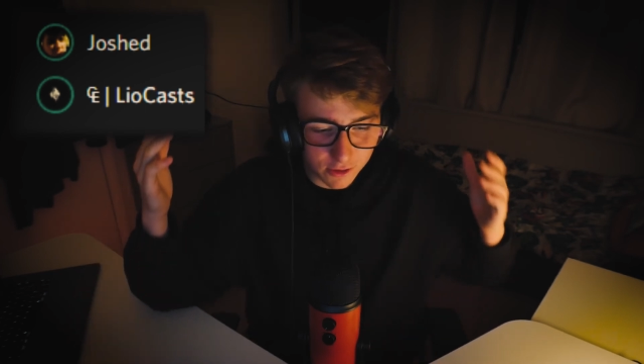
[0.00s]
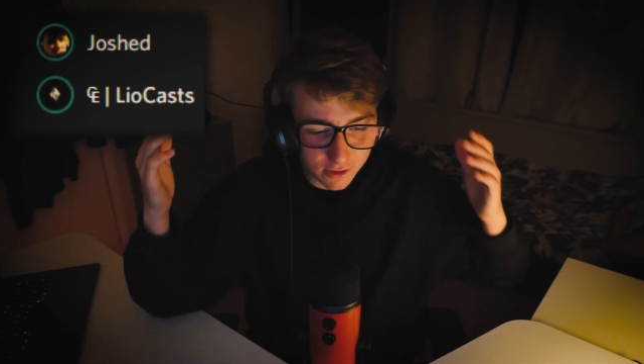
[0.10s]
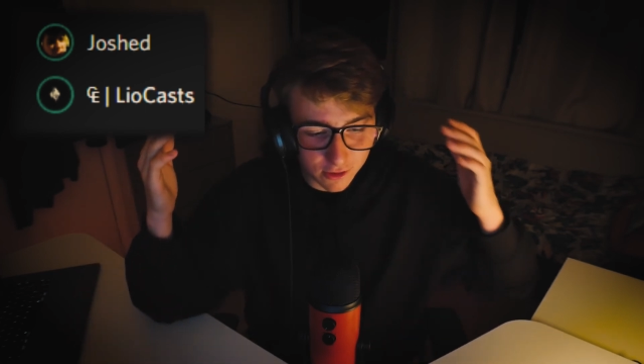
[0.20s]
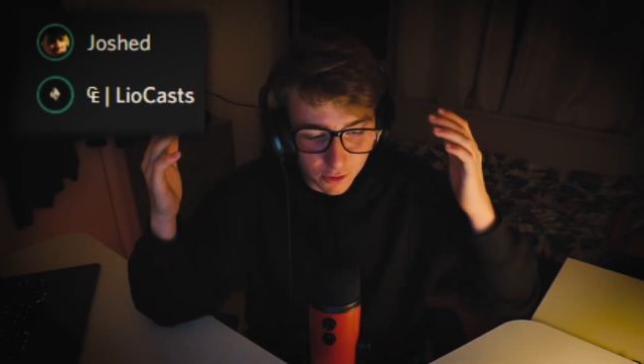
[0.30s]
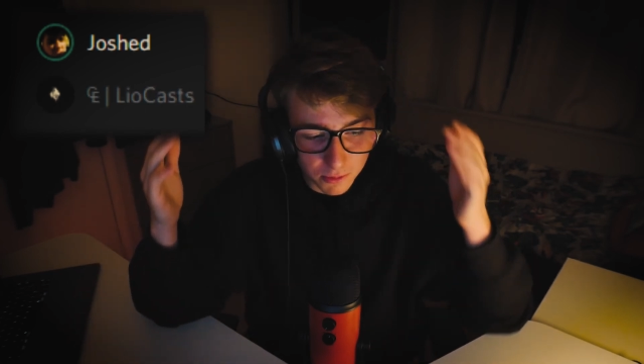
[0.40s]

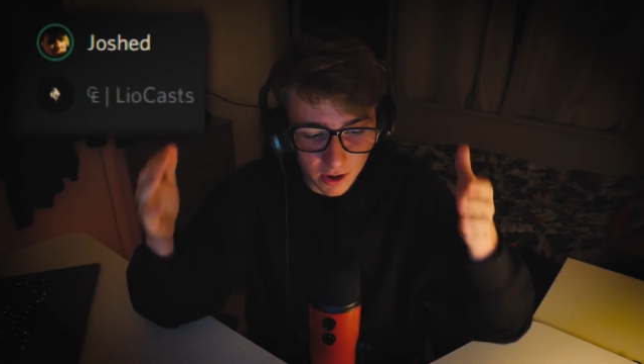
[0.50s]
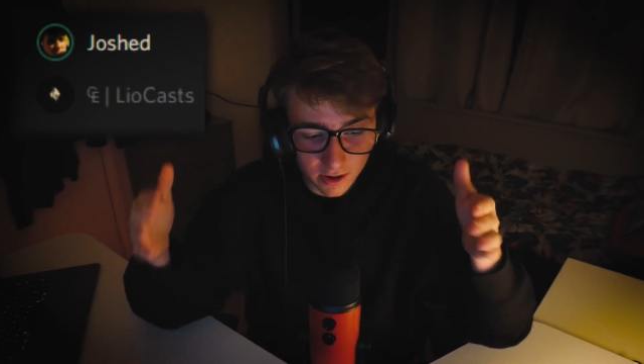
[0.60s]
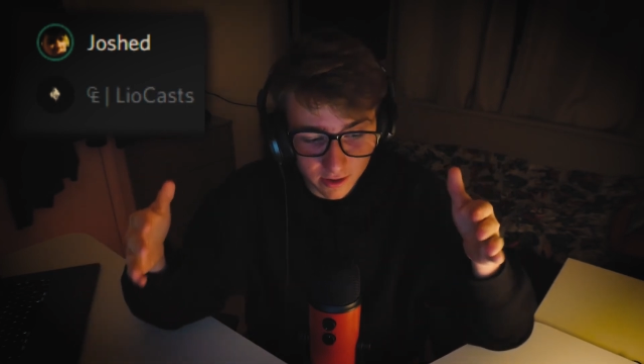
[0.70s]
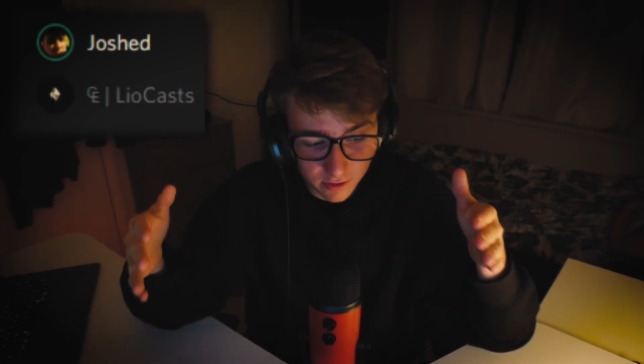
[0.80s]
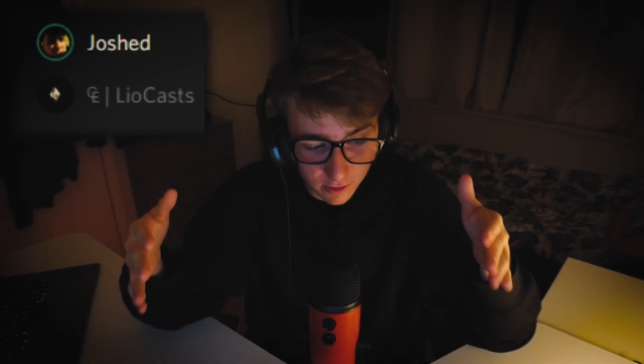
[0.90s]
so
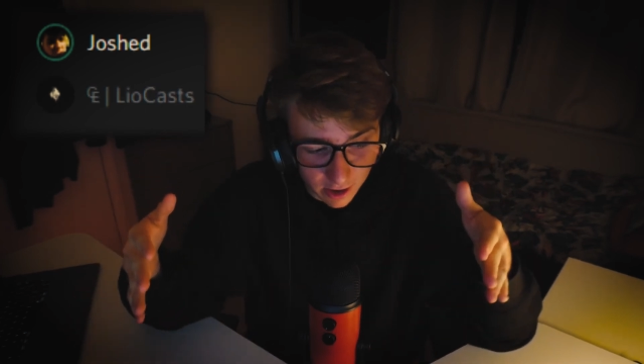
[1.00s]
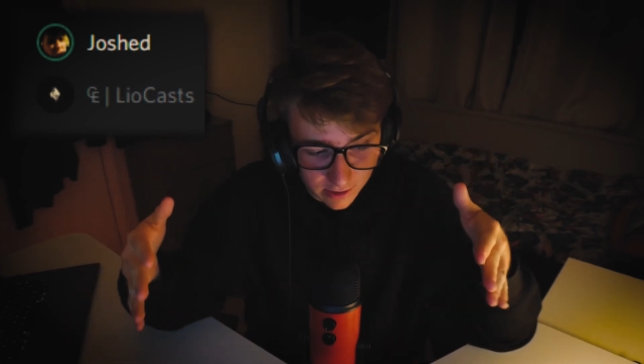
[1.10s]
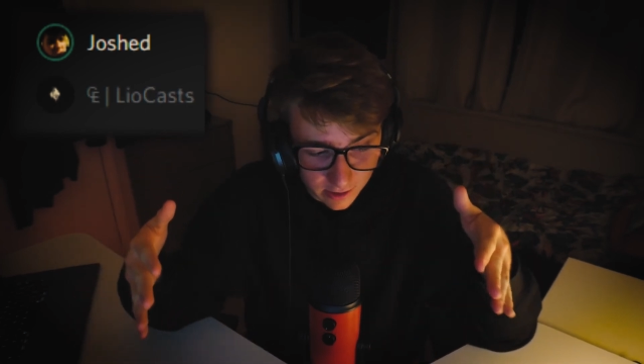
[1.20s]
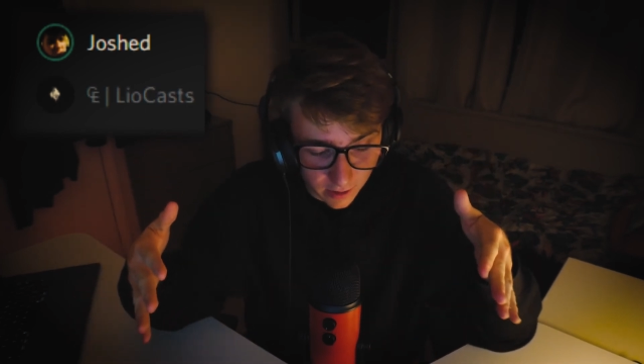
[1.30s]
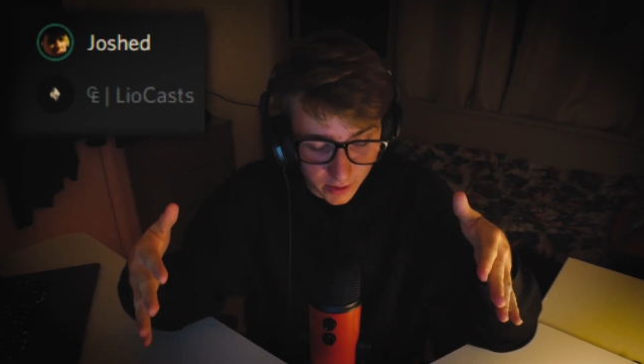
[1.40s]
much for
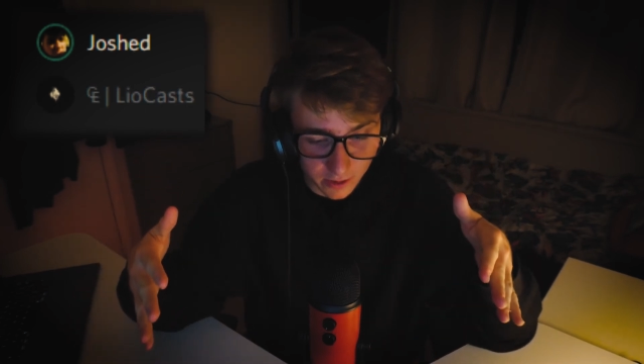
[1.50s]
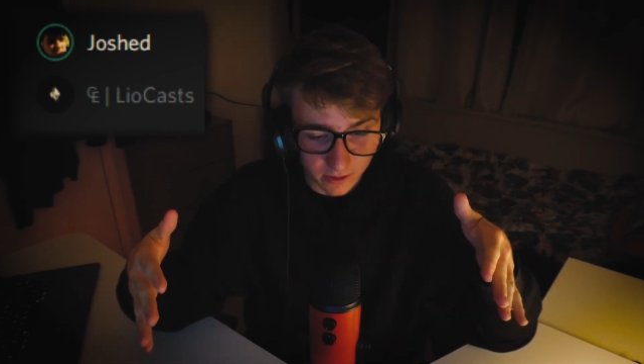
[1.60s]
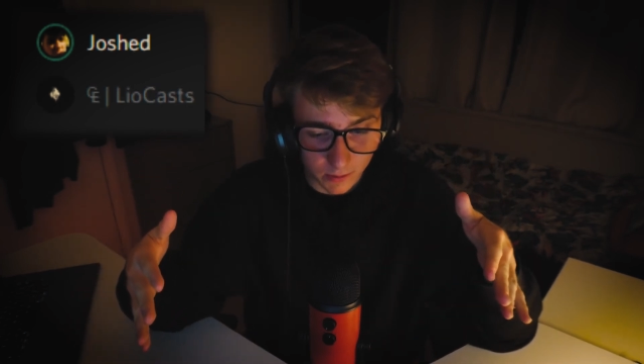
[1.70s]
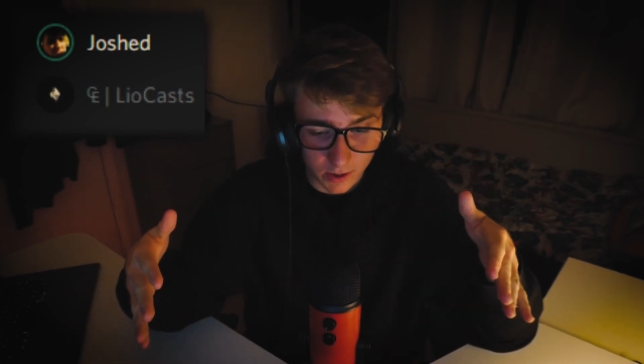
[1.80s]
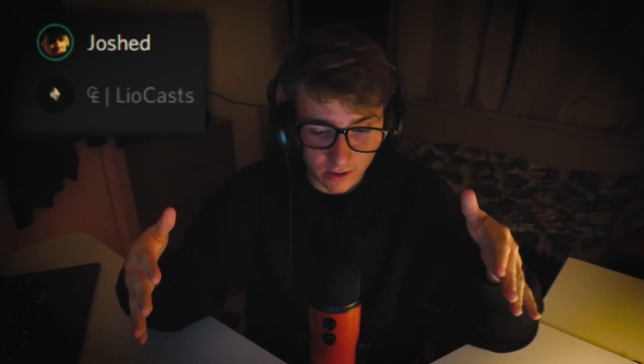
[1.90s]
actually coming
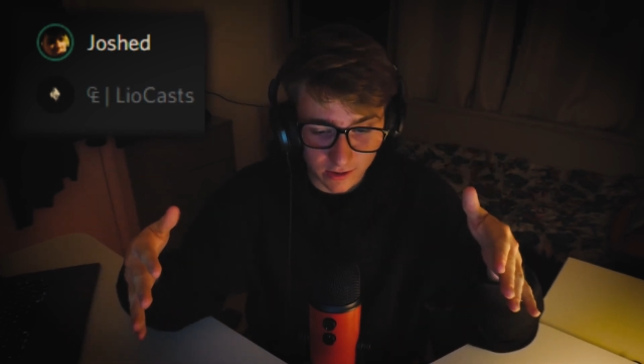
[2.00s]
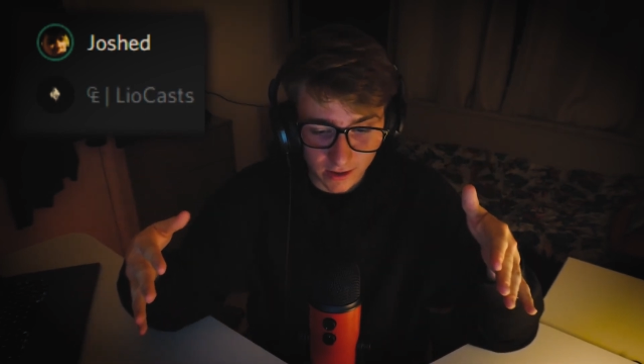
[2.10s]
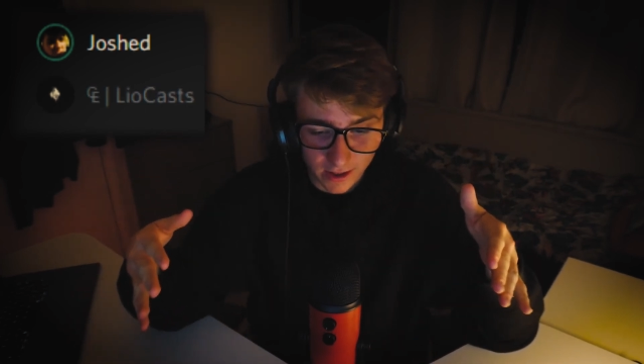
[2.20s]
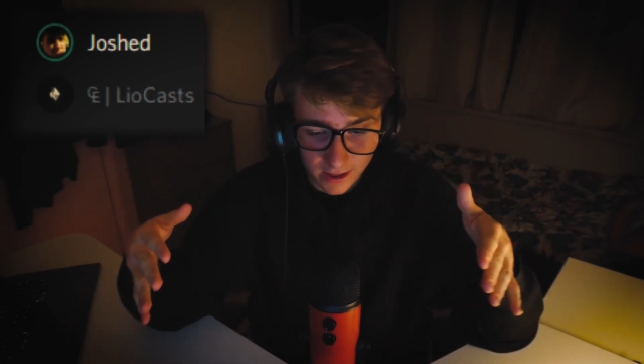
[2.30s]
on, because